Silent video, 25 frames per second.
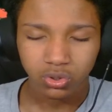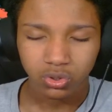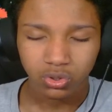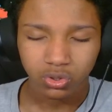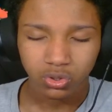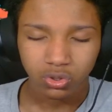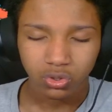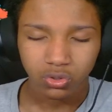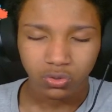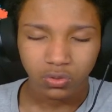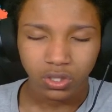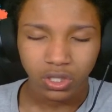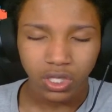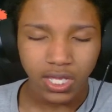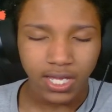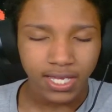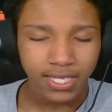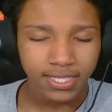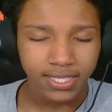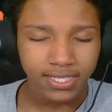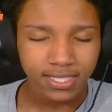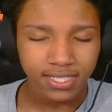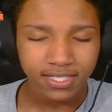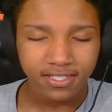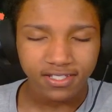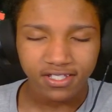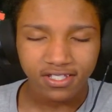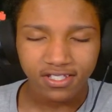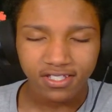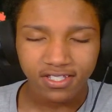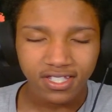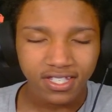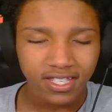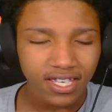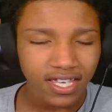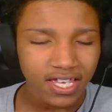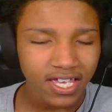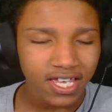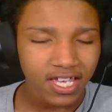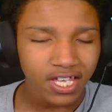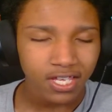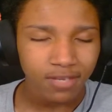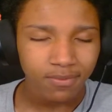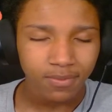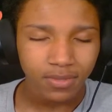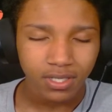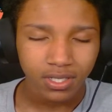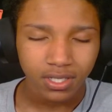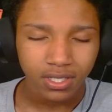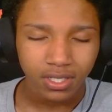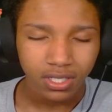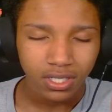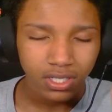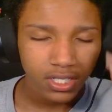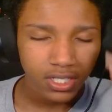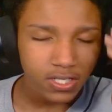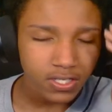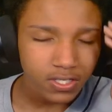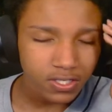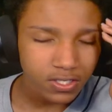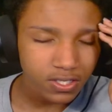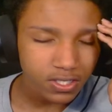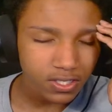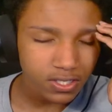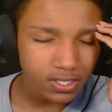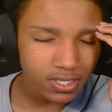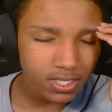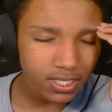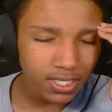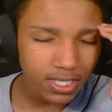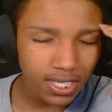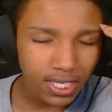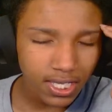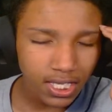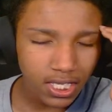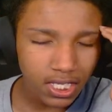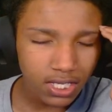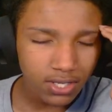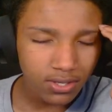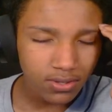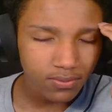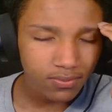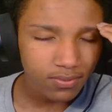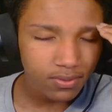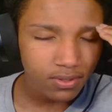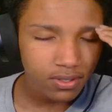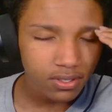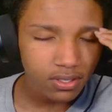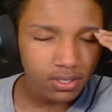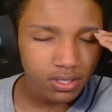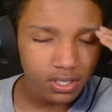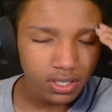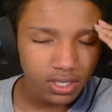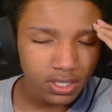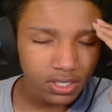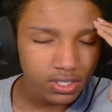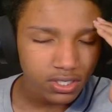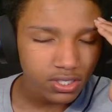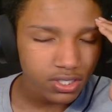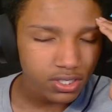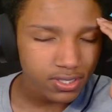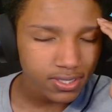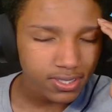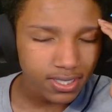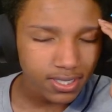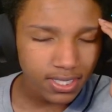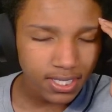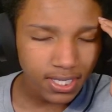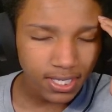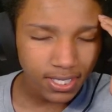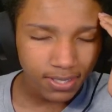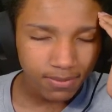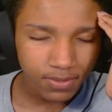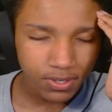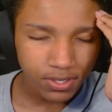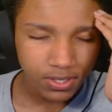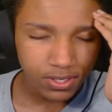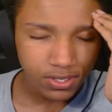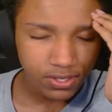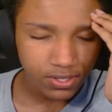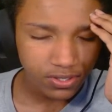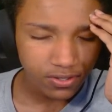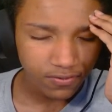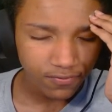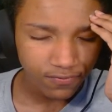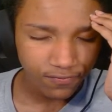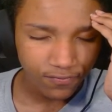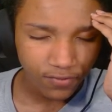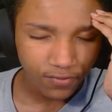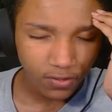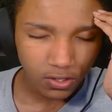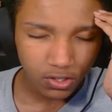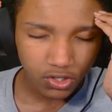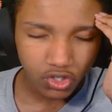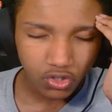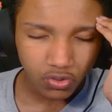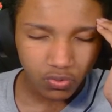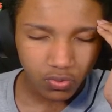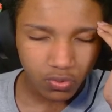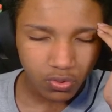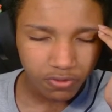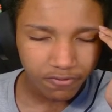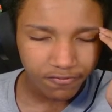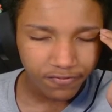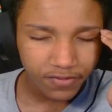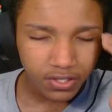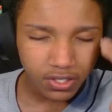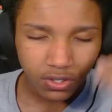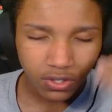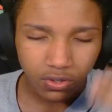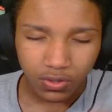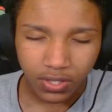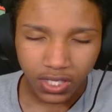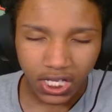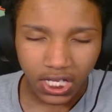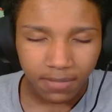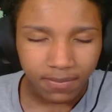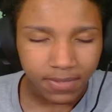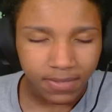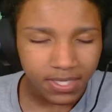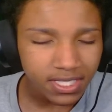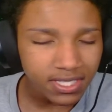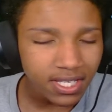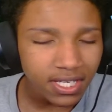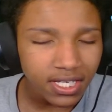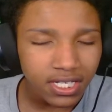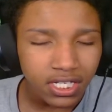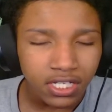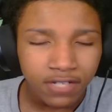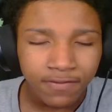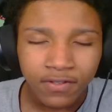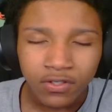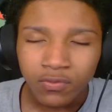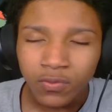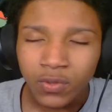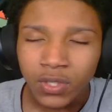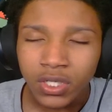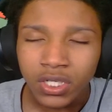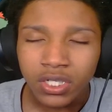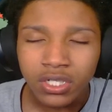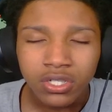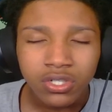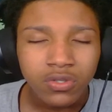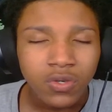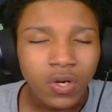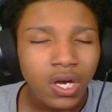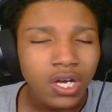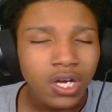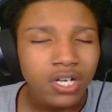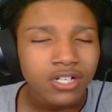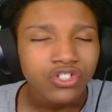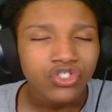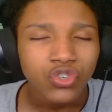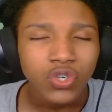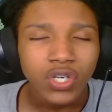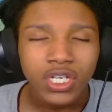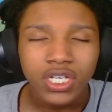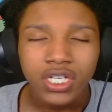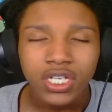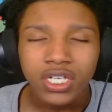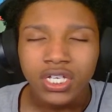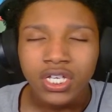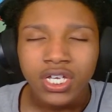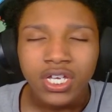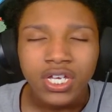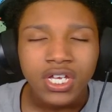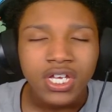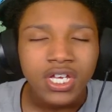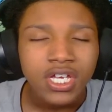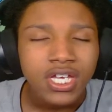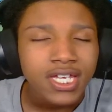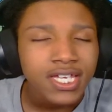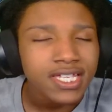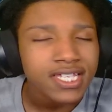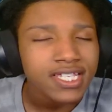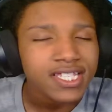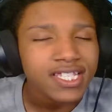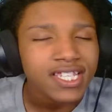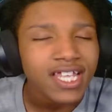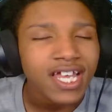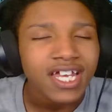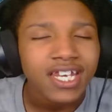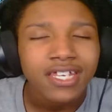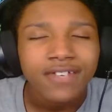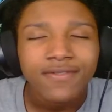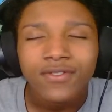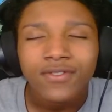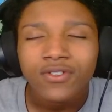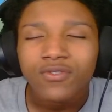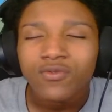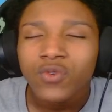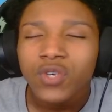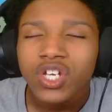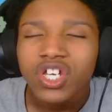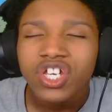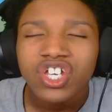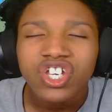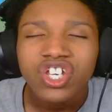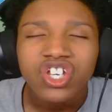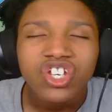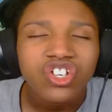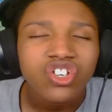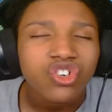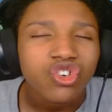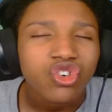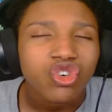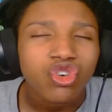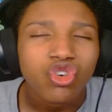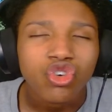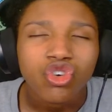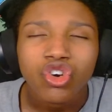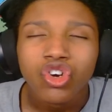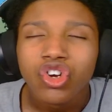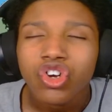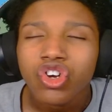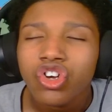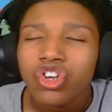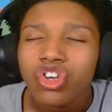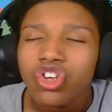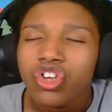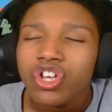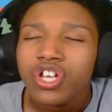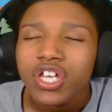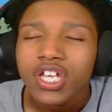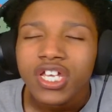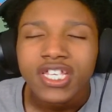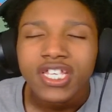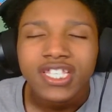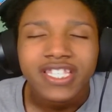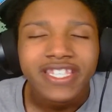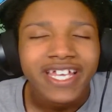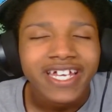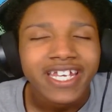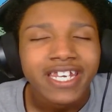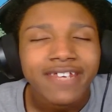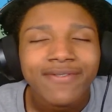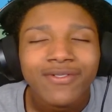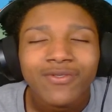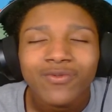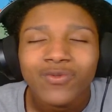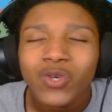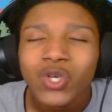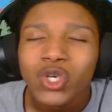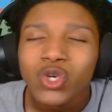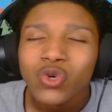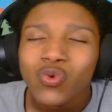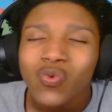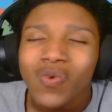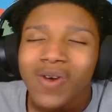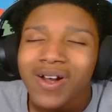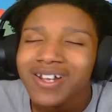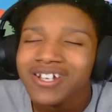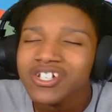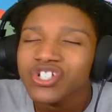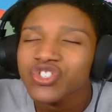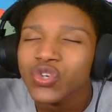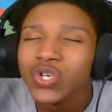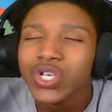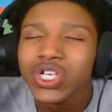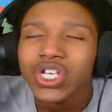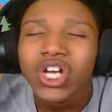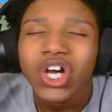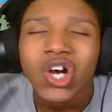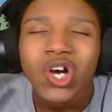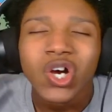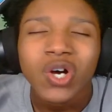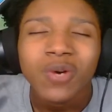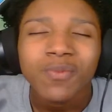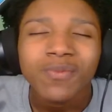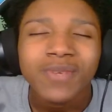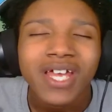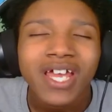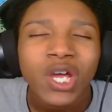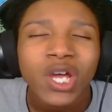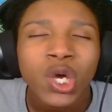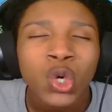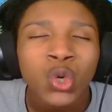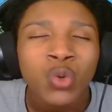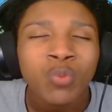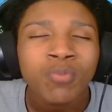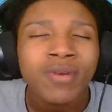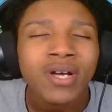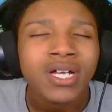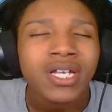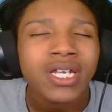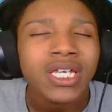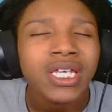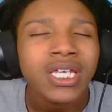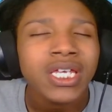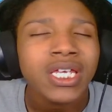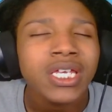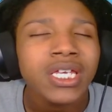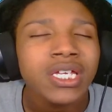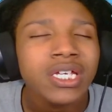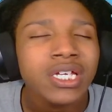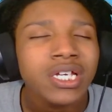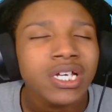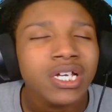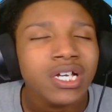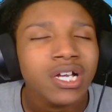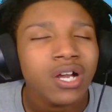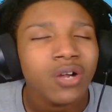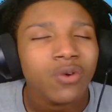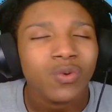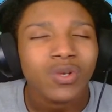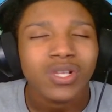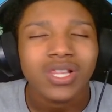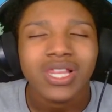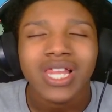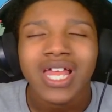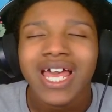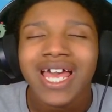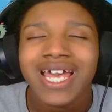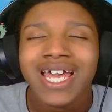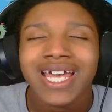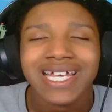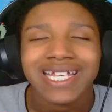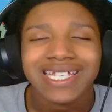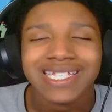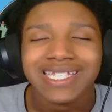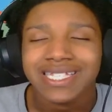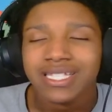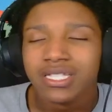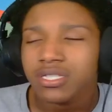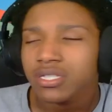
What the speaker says: Relax, it's just a game. It's just a game. It's just a game. It's just a virtual video game. It's not even real, Andre. It's not even real. It's not even real. Andre, calm down, buddy. Relax.